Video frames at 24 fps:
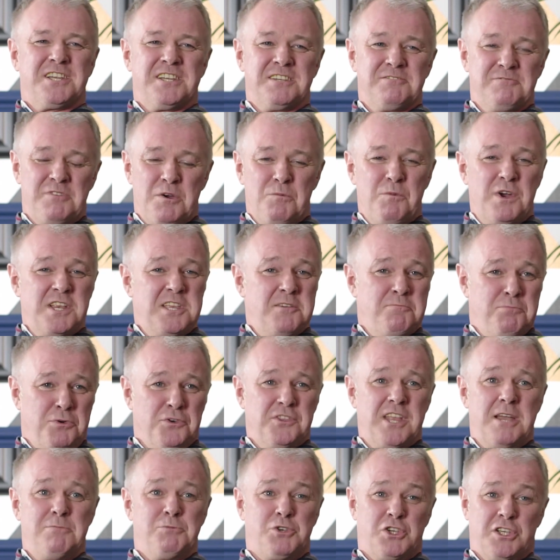and when you
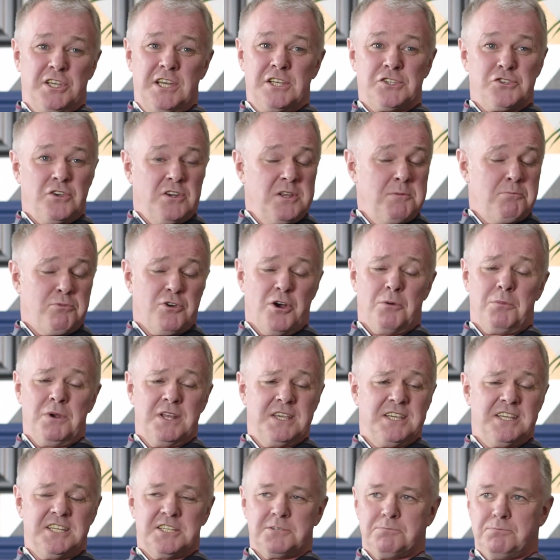put them shirts on, it
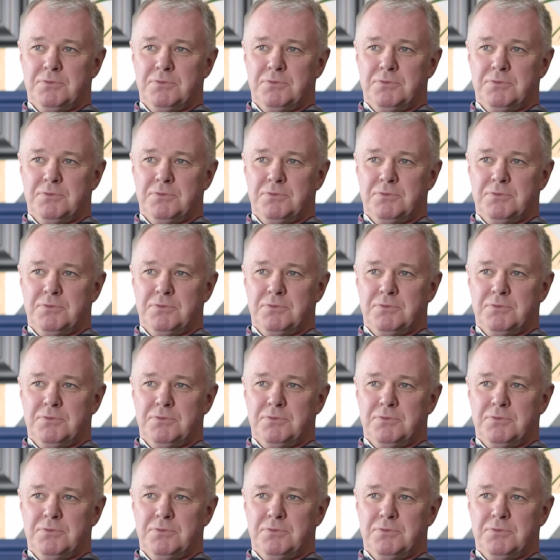probably is.